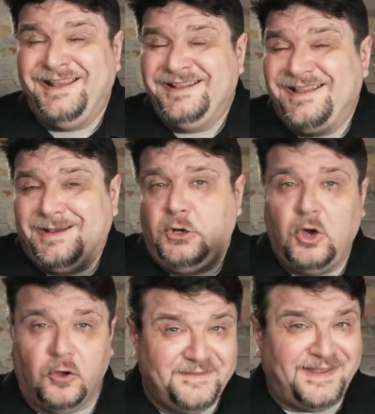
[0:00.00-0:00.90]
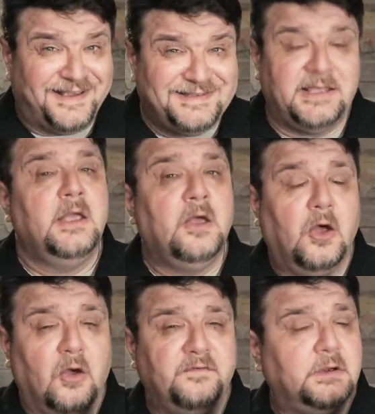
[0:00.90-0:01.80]
in the context
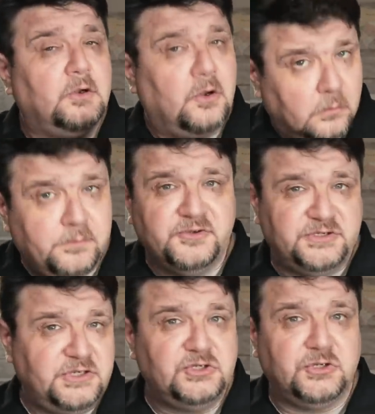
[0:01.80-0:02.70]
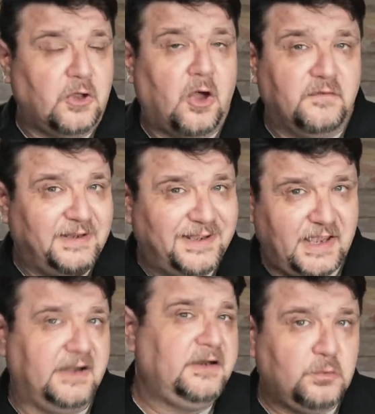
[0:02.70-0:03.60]
of the composition of the
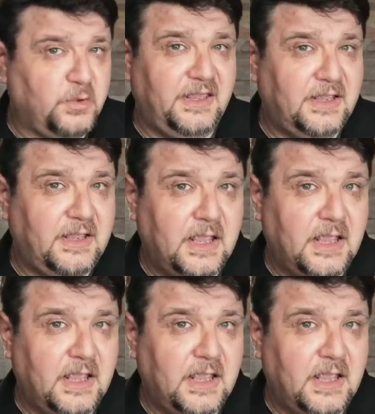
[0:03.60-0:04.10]
carrier wing,